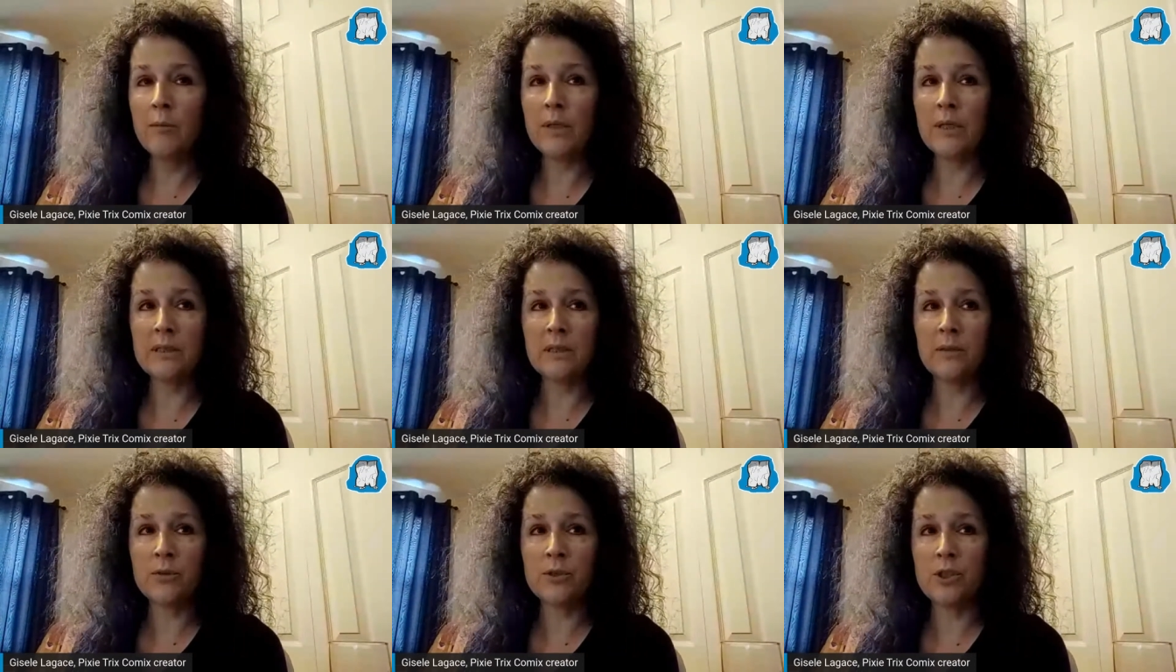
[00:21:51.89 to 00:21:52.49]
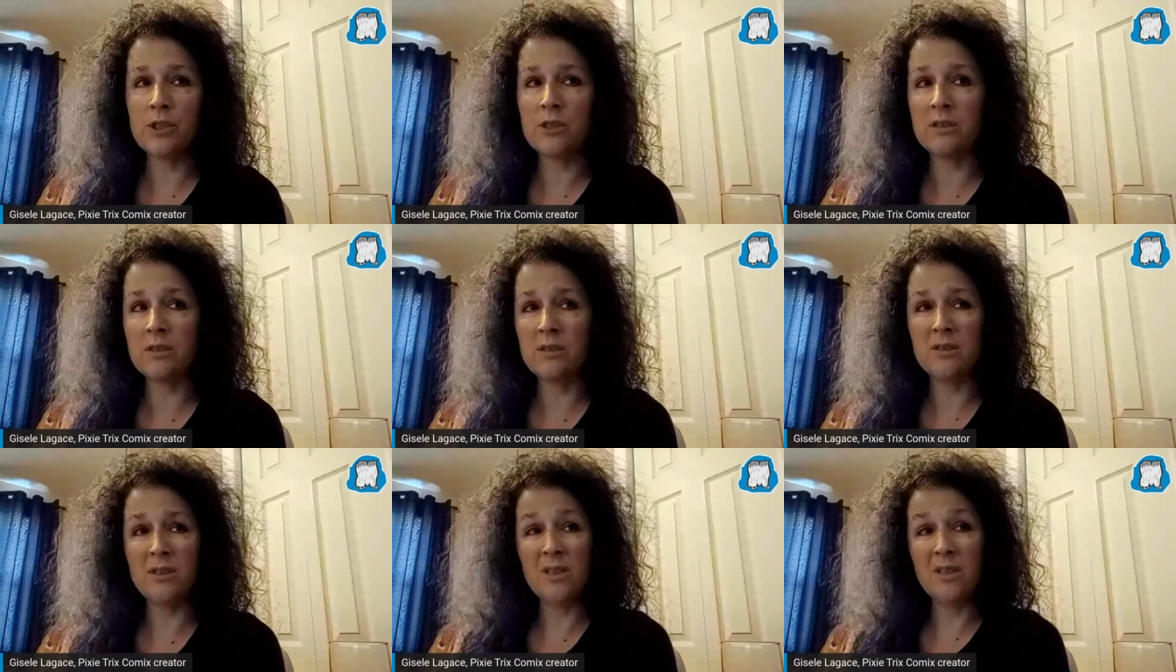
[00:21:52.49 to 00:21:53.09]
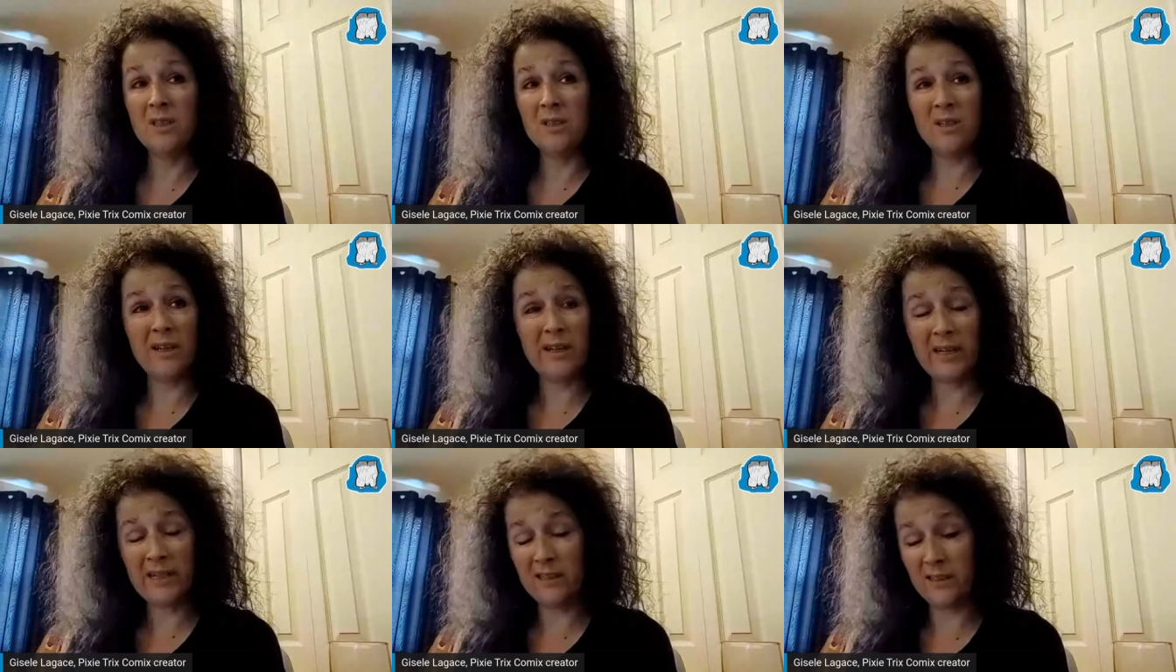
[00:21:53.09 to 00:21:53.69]
because I was just
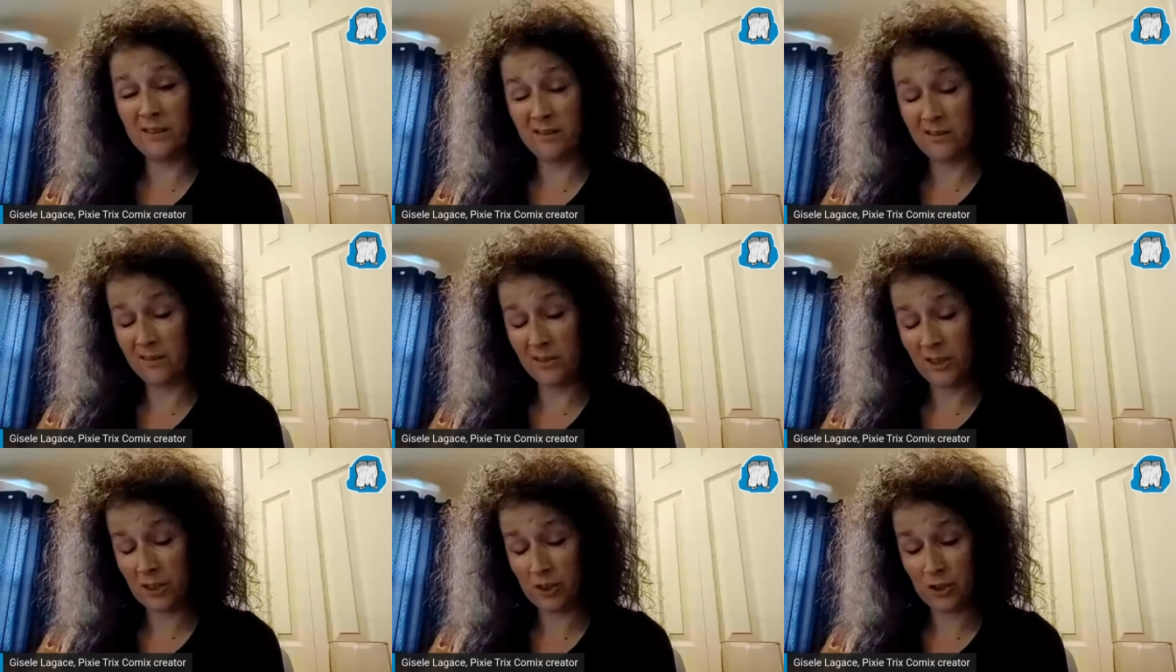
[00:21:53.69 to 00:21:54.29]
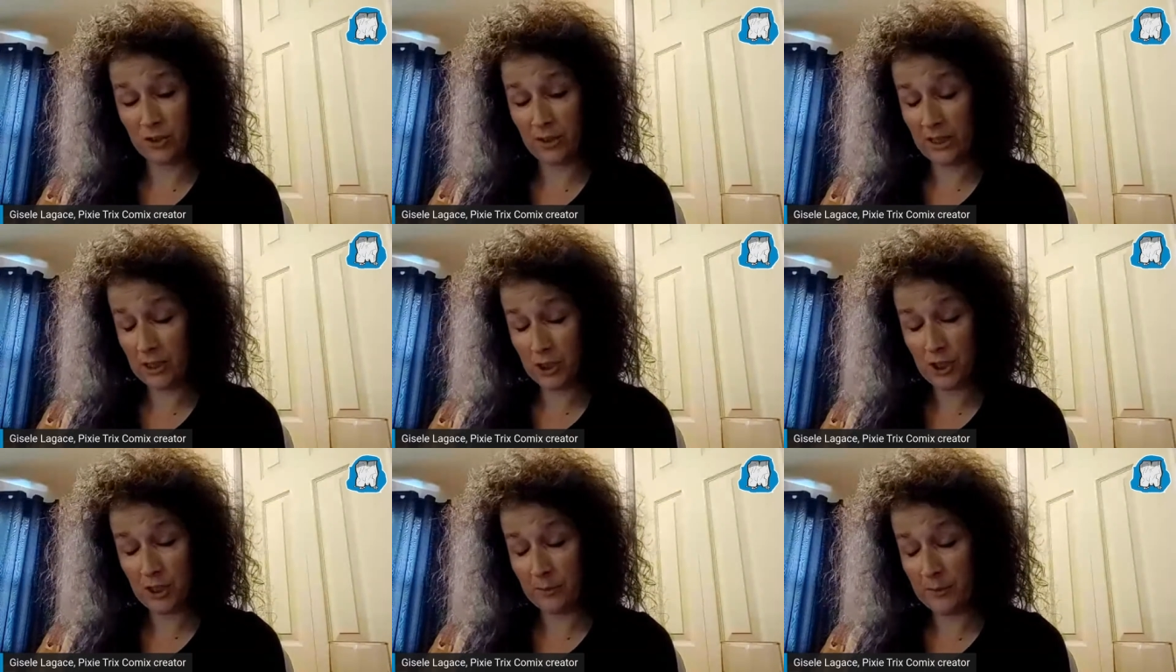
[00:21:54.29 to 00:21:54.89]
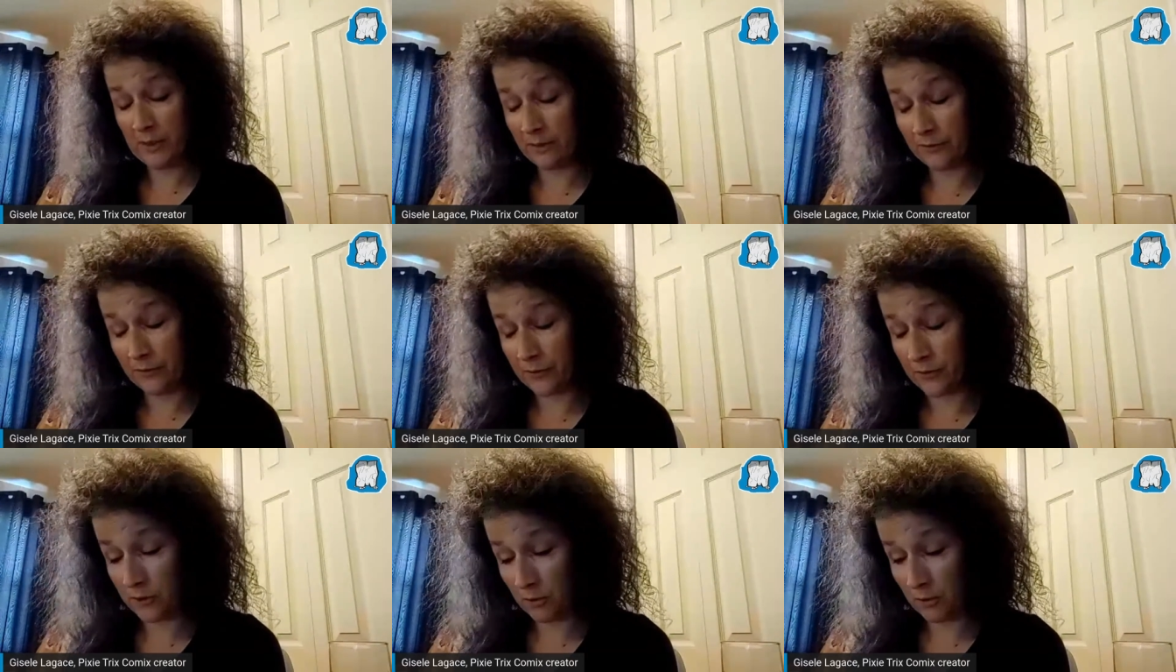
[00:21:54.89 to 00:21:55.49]
I hadn't touched HTML
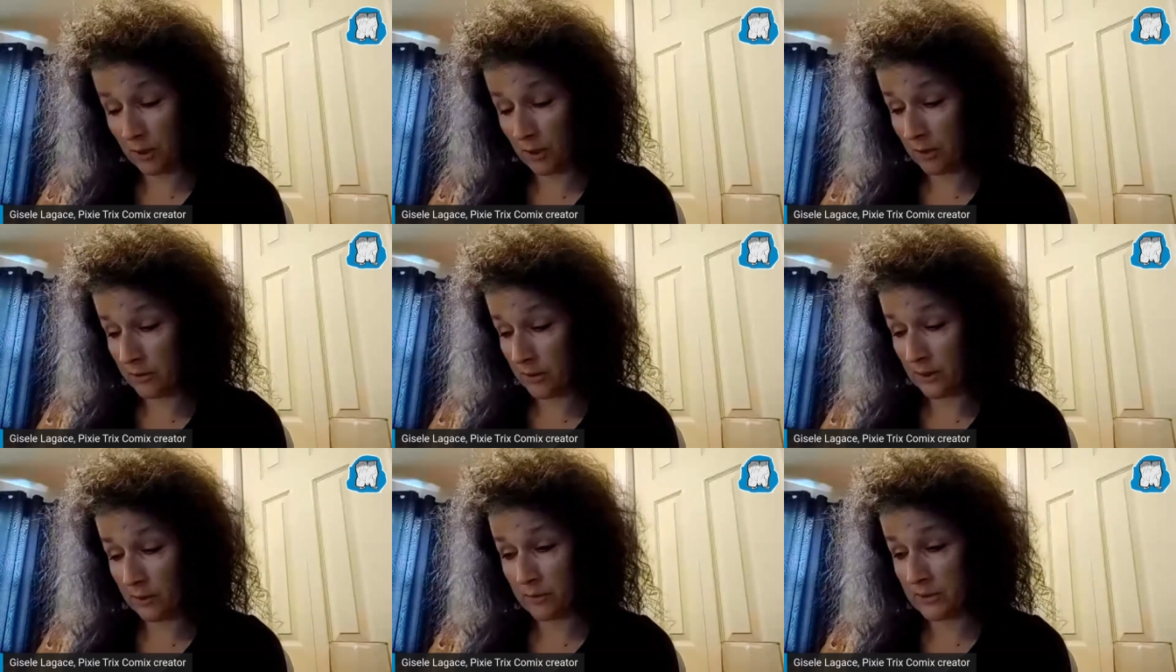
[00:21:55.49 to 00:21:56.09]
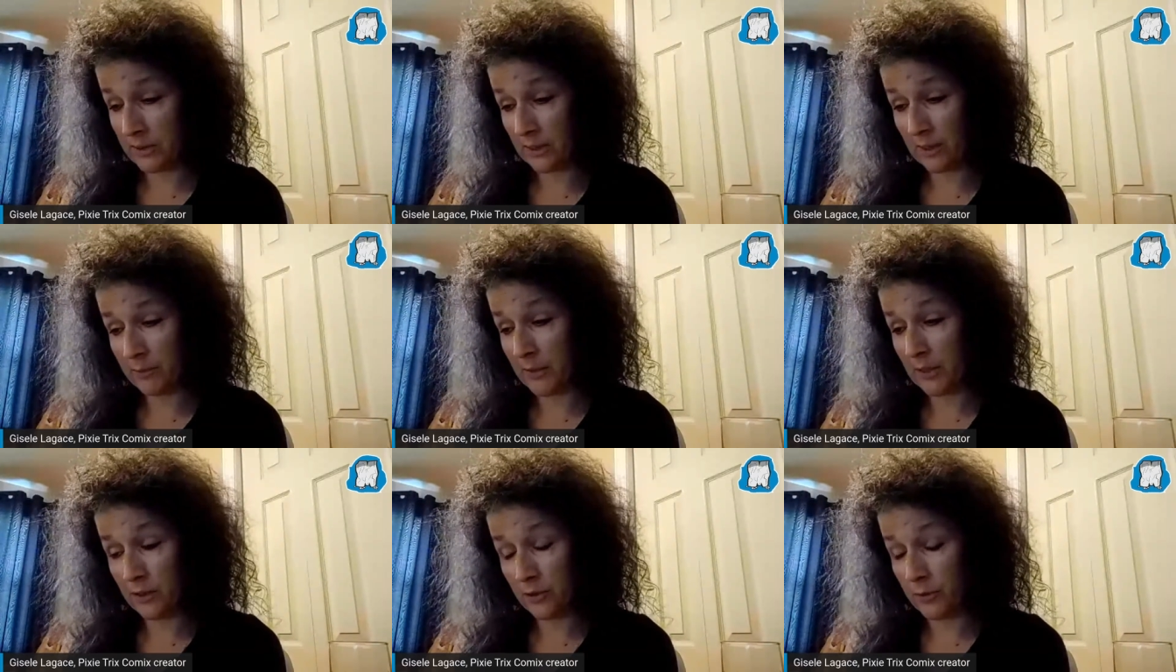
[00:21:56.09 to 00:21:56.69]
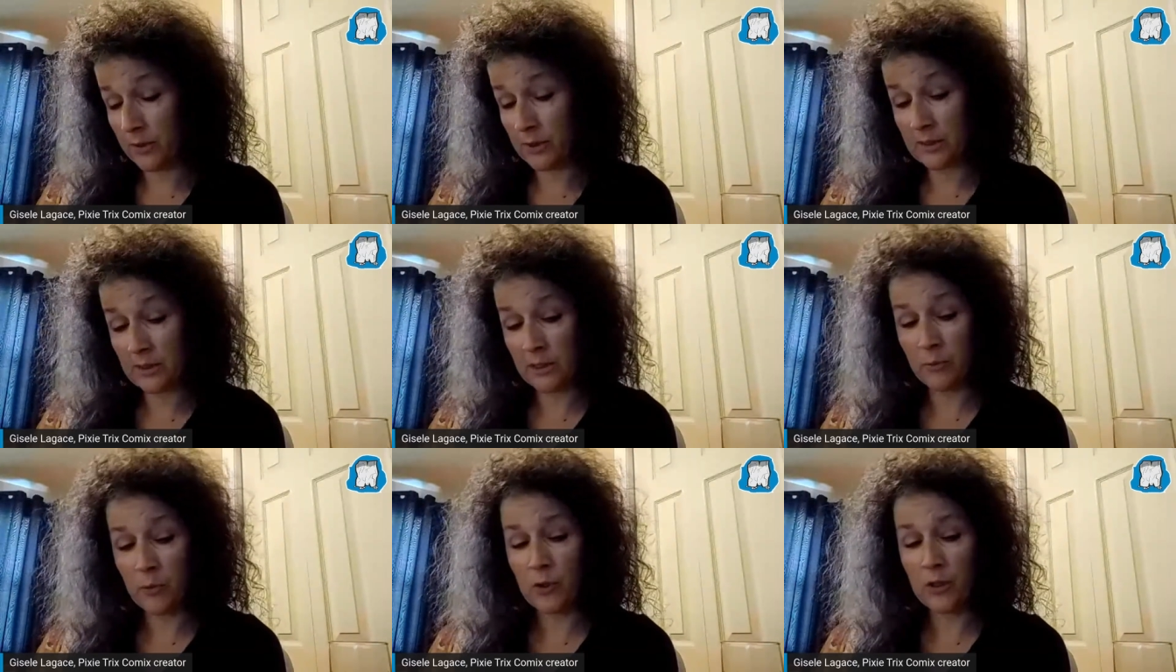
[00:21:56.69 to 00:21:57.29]
for so long that I was like, I'm not doing
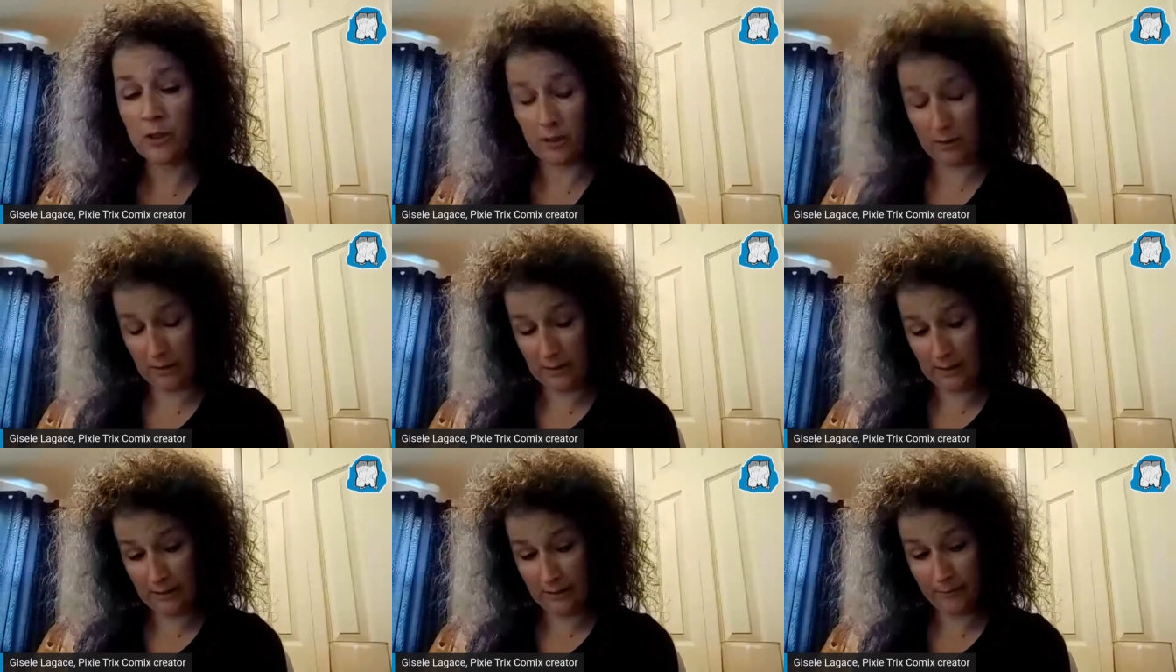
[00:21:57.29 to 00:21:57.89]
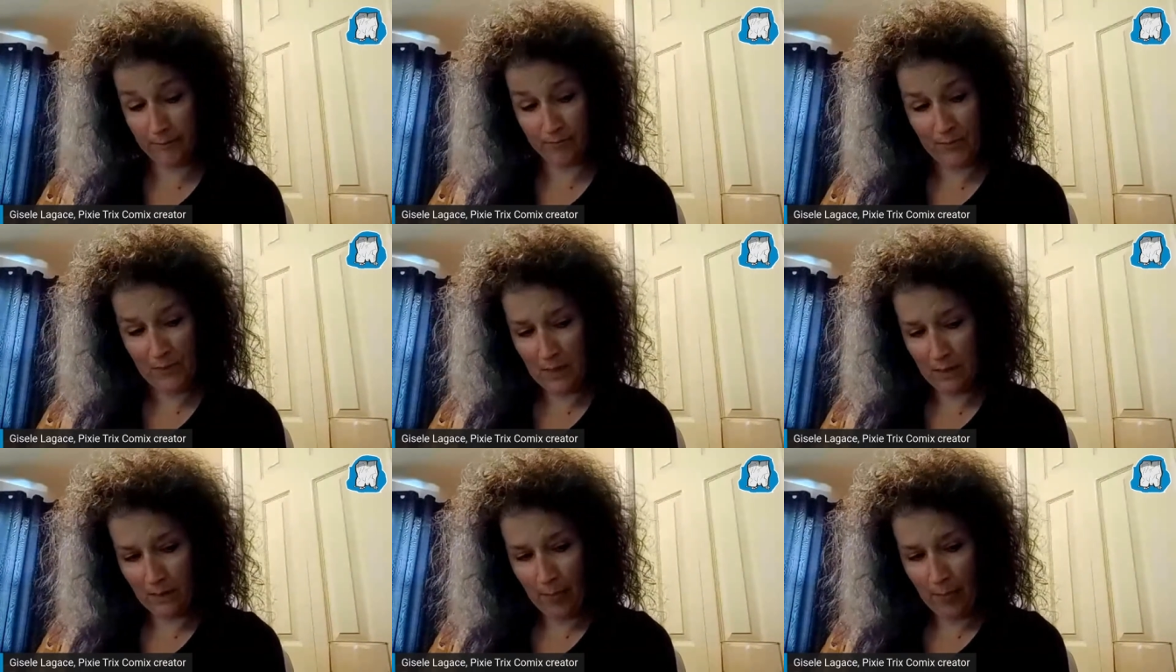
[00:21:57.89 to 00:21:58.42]
this anymore. Um,